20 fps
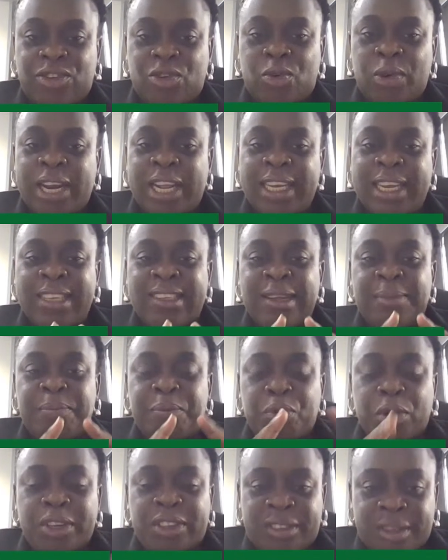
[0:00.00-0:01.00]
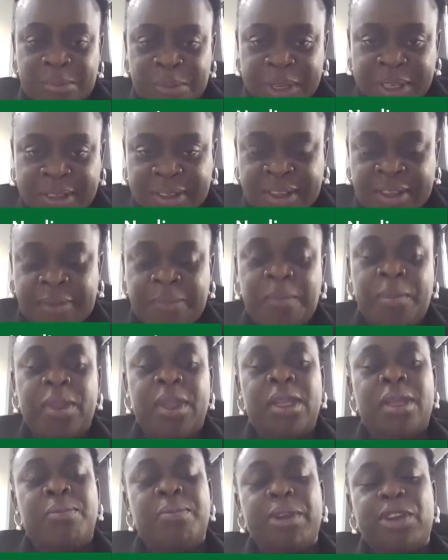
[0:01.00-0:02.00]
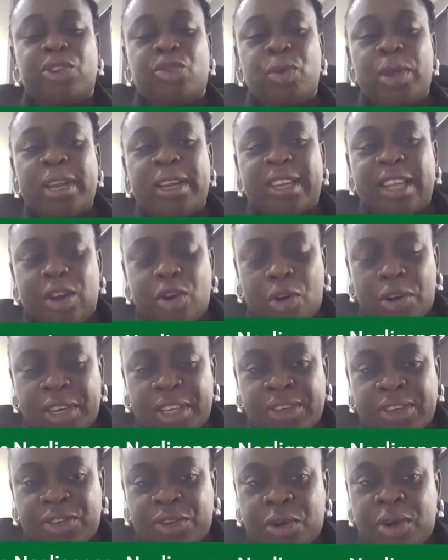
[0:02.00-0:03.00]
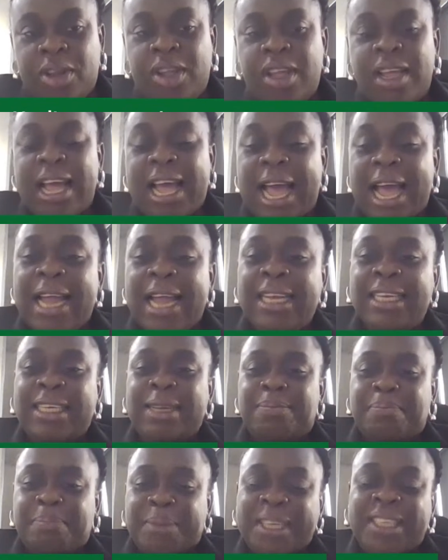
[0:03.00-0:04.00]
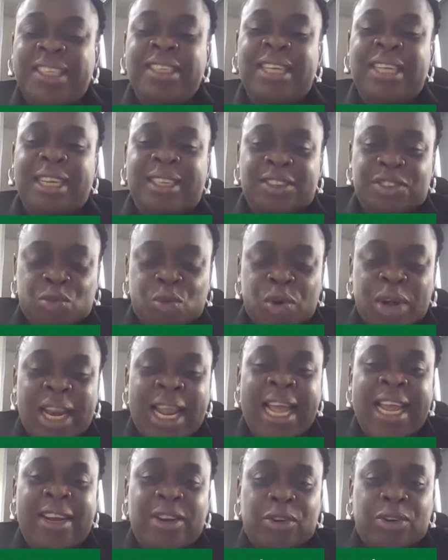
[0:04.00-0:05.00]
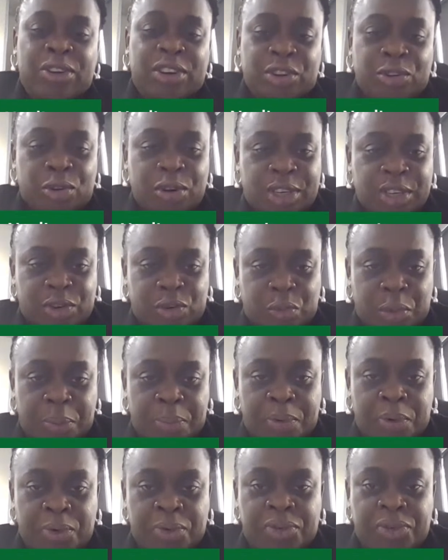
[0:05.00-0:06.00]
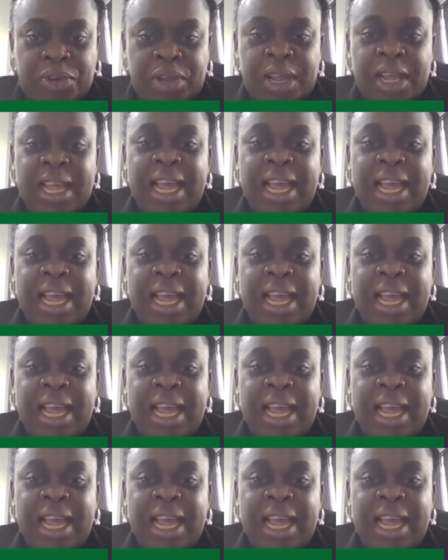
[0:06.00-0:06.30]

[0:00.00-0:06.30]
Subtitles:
So whether there's a proximity between the auditor and the person that is relying on the audit report,